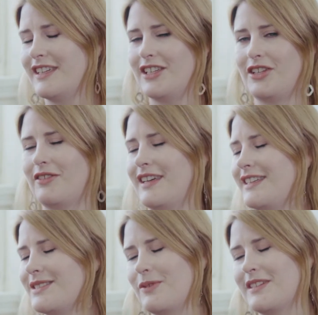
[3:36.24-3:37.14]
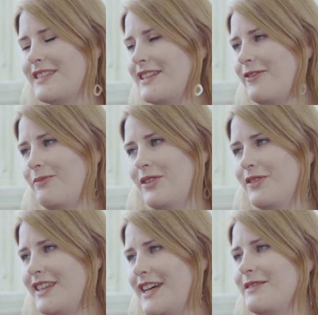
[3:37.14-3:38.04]
I'd expressed enough
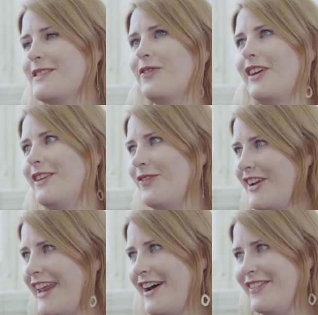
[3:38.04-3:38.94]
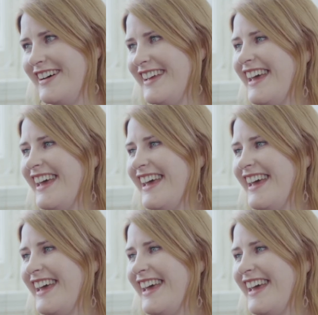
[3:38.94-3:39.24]
milk and I was free for an hour.